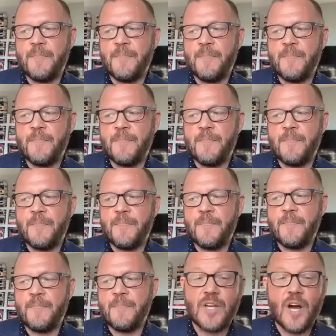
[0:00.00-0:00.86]

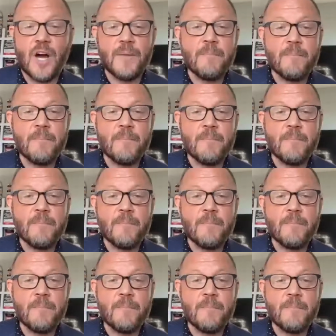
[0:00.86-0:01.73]
Question
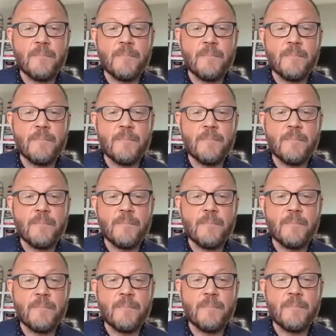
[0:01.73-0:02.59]

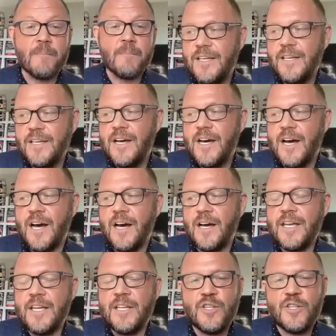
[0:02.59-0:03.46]
it's from Kelly.
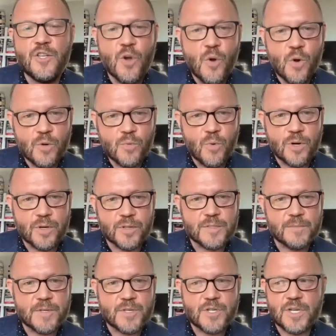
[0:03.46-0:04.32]
In
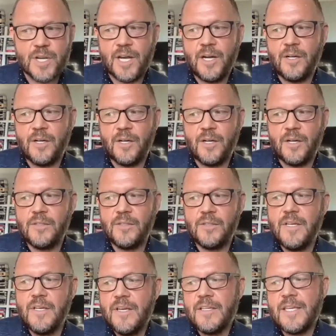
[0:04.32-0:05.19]
your words,
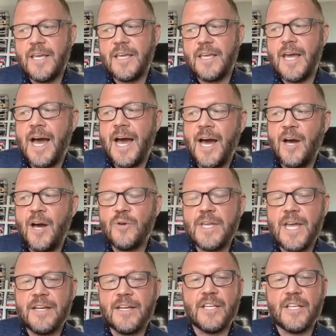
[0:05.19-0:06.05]
Michelle,
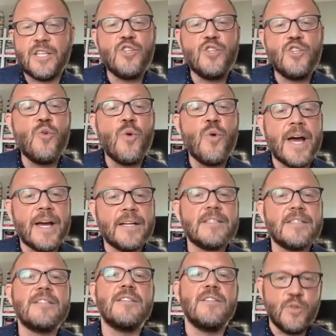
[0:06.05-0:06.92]
how can a
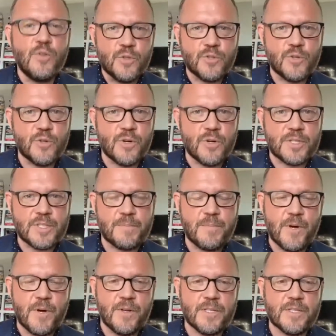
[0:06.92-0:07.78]
UX
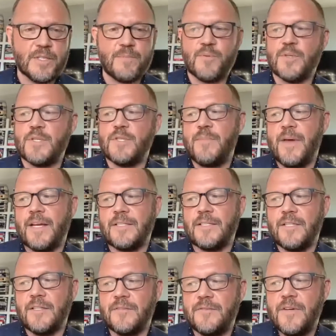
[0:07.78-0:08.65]
user experience
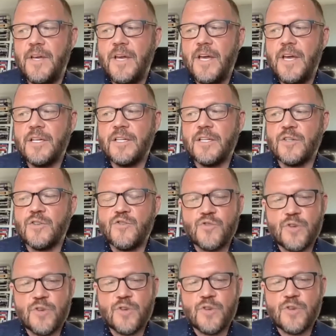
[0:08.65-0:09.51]
perspective
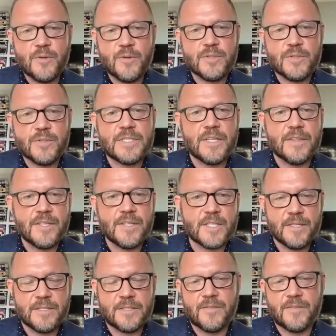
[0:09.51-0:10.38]

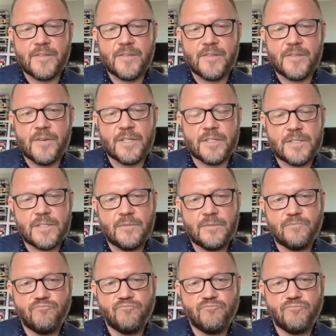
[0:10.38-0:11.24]
contribute to the space of
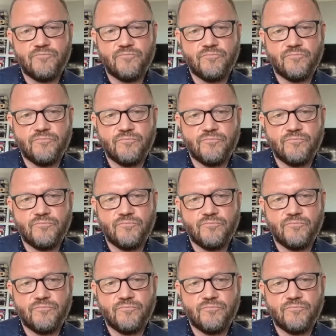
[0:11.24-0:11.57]
governance?